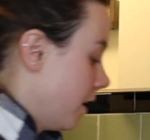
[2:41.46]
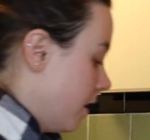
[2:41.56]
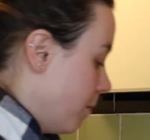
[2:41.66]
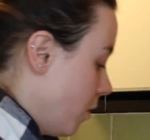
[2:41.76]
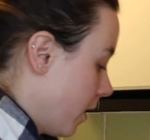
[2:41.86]

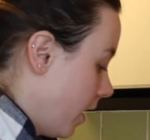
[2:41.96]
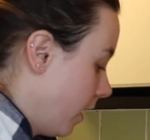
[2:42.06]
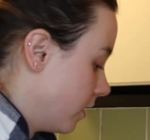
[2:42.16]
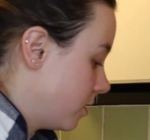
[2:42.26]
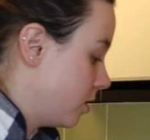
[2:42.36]

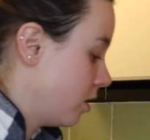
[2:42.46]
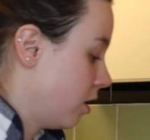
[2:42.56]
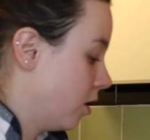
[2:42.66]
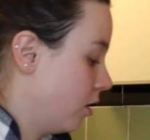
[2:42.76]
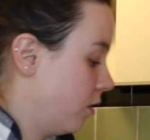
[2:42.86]
Okay,
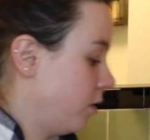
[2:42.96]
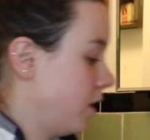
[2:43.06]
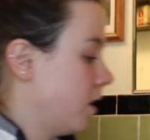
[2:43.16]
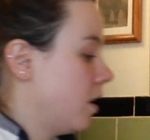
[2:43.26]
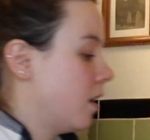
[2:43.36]

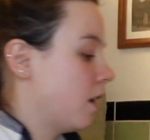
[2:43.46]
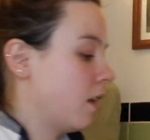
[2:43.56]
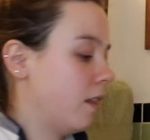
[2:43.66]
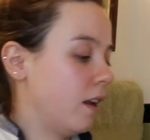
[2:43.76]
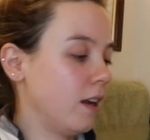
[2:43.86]
so
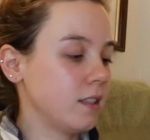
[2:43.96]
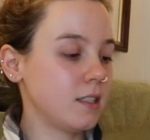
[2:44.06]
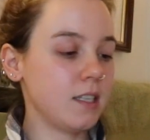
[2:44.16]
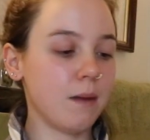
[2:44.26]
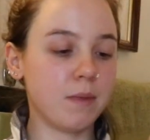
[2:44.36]
the next
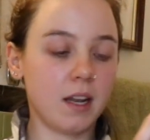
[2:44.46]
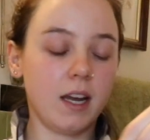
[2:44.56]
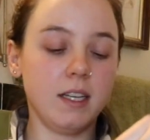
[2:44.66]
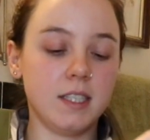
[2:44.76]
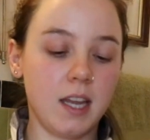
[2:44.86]
step that
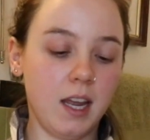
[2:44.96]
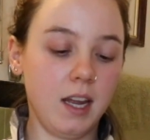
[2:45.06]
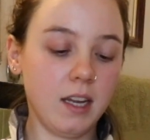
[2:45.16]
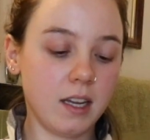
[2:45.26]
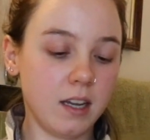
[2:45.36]
I
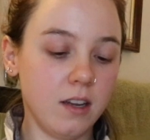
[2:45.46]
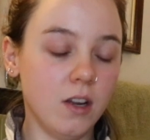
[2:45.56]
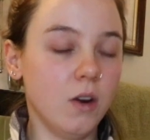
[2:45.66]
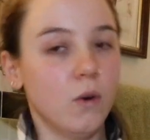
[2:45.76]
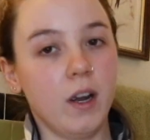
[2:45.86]
take,
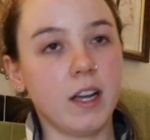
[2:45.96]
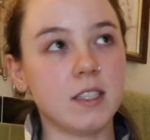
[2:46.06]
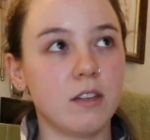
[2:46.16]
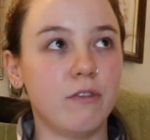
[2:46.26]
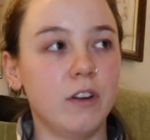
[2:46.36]
or I
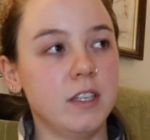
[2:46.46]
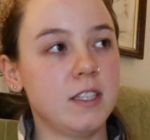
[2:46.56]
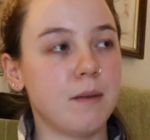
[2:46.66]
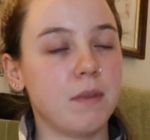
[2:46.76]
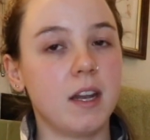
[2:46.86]
guess the first
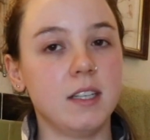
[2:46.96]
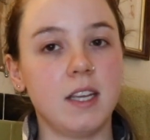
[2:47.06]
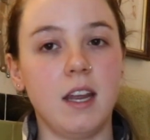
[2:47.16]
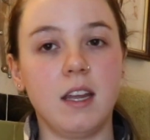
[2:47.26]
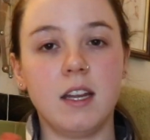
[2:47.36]
step that I
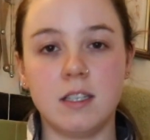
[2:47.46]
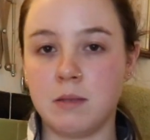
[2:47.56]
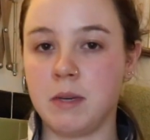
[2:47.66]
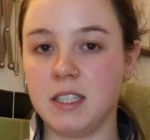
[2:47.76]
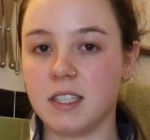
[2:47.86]
take
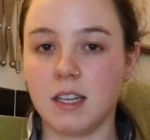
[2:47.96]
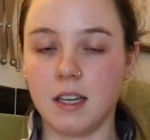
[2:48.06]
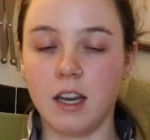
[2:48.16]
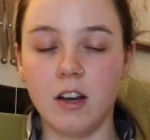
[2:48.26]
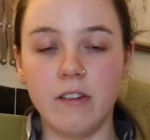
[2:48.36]
into my
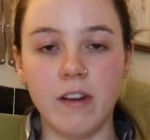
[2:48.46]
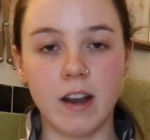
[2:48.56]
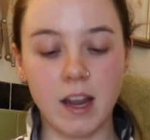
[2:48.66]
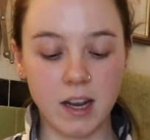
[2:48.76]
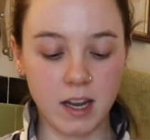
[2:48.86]
skincare every
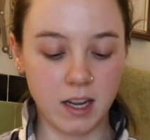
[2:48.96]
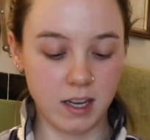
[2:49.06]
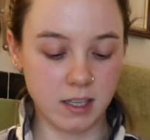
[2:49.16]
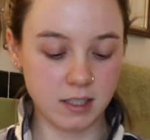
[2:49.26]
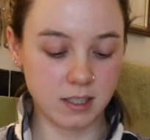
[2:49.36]
night,
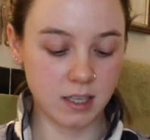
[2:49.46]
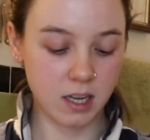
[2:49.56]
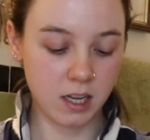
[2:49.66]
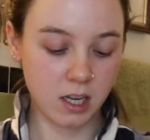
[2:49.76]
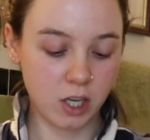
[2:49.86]
is
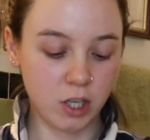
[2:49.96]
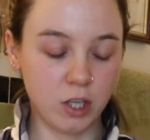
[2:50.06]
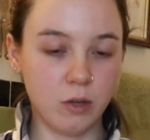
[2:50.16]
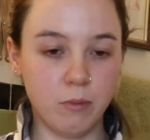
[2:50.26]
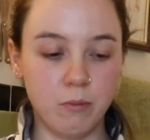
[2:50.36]

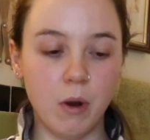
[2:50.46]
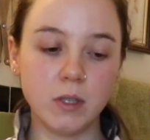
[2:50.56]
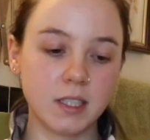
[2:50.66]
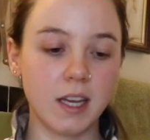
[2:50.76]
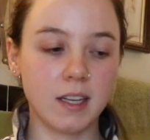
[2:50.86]

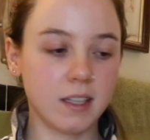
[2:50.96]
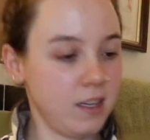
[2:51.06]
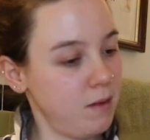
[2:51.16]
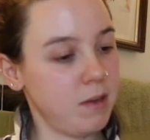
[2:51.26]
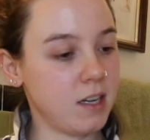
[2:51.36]
most
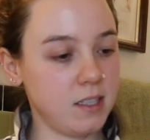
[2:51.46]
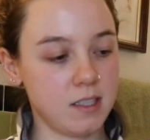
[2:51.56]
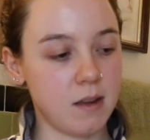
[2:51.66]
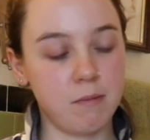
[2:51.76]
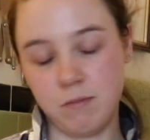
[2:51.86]
likely,
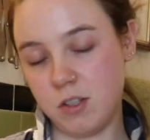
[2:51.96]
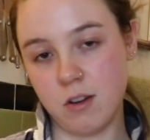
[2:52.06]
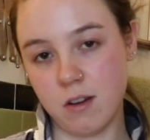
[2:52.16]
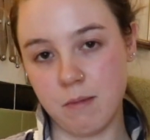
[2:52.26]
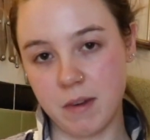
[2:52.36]
because I'm
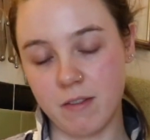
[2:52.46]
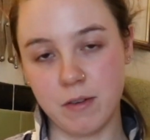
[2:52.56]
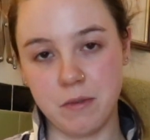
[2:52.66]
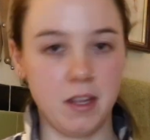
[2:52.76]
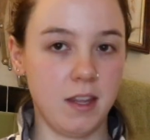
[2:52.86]

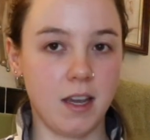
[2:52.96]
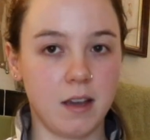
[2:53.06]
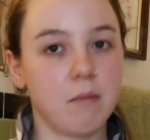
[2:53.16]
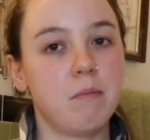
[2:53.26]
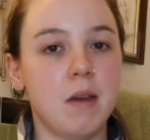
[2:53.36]
never really
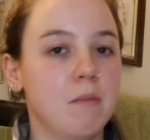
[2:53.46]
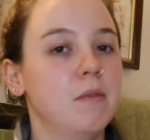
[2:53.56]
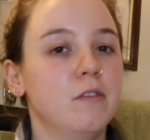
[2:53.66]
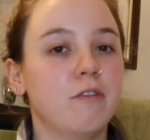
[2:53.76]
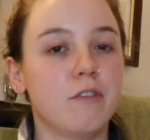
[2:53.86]
like
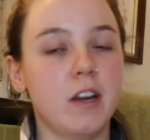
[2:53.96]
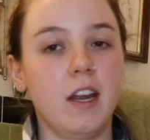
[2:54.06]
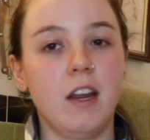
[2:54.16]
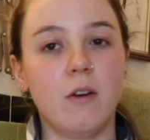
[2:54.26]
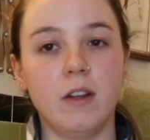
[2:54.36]
pimple
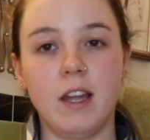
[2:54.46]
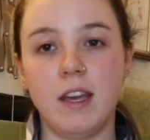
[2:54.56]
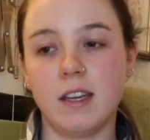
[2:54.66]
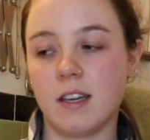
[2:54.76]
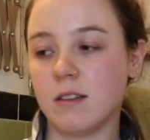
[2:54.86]
free or
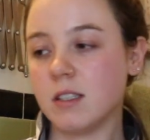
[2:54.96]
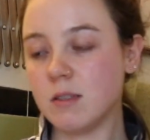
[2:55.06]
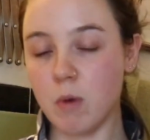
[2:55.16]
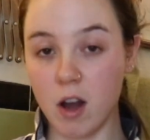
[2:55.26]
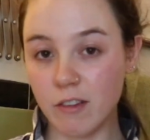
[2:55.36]
like
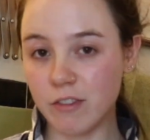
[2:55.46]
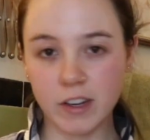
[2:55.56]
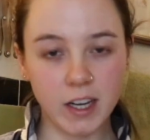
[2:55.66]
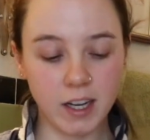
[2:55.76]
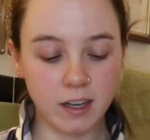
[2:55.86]
spot
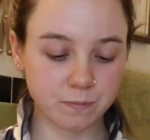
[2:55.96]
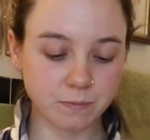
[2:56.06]
free.